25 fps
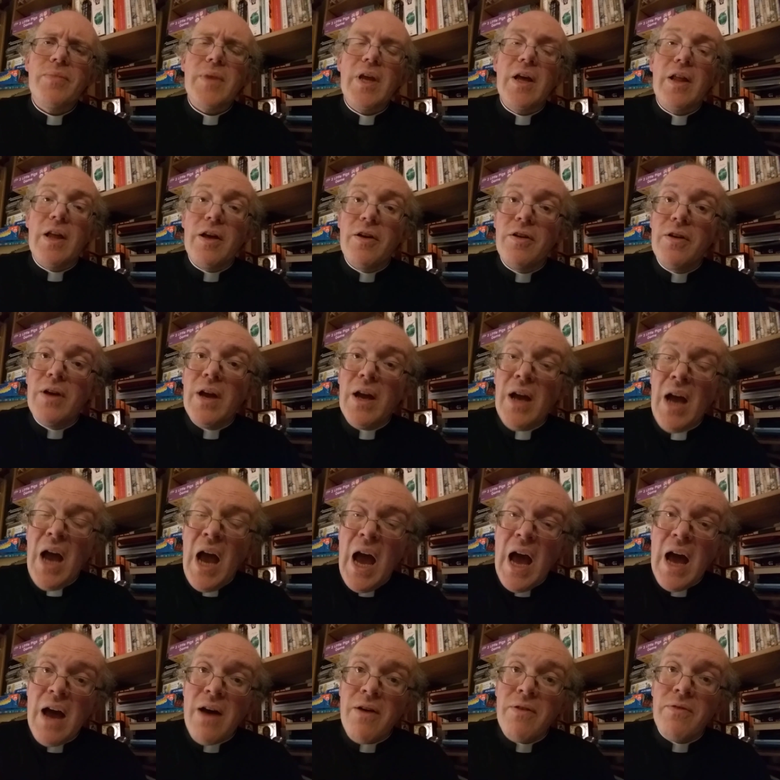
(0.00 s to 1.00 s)
They
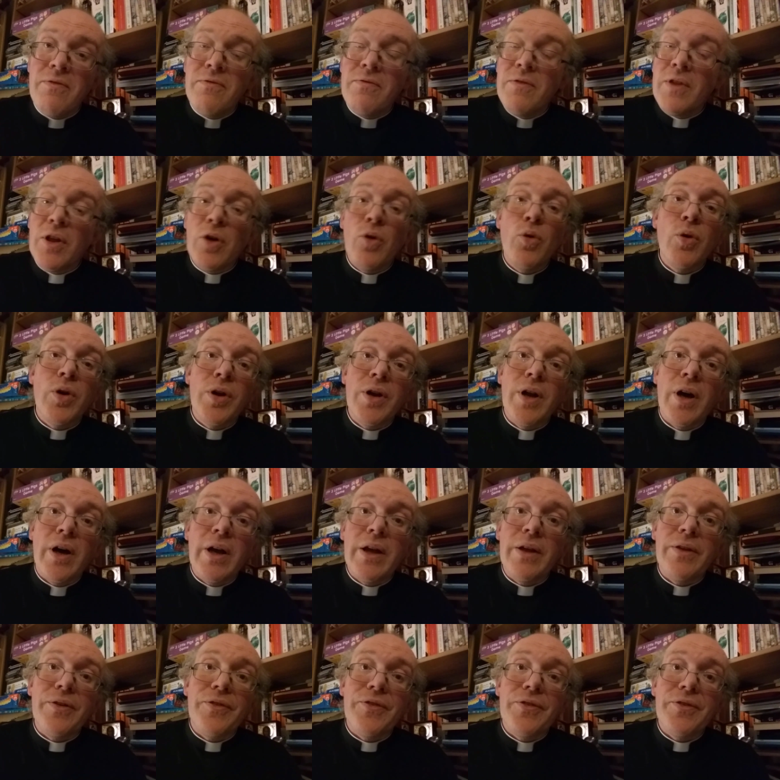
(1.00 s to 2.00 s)
have they
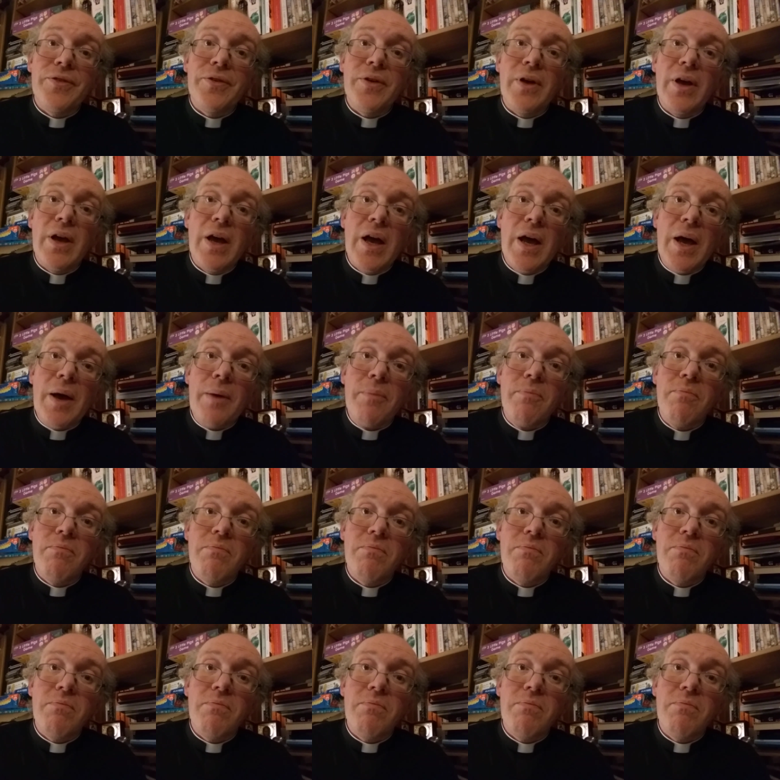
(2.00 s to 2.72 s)
organise uh,